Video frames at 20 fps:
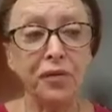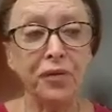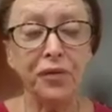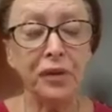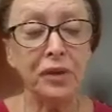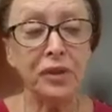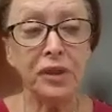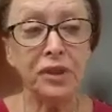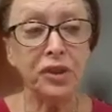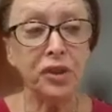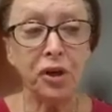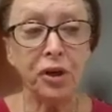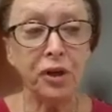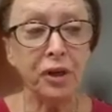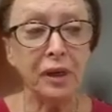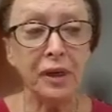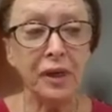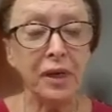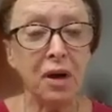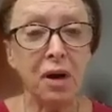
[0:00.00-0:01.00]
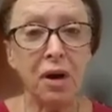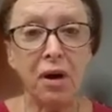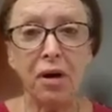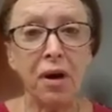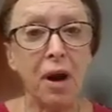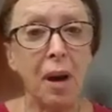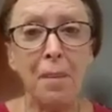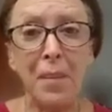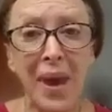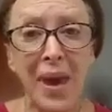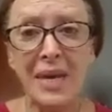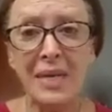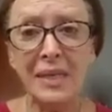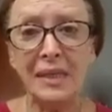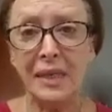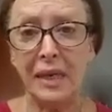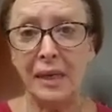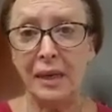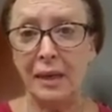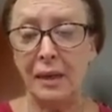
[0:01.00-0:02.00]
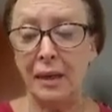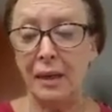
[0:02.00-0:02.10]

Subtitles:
certainly are amazing.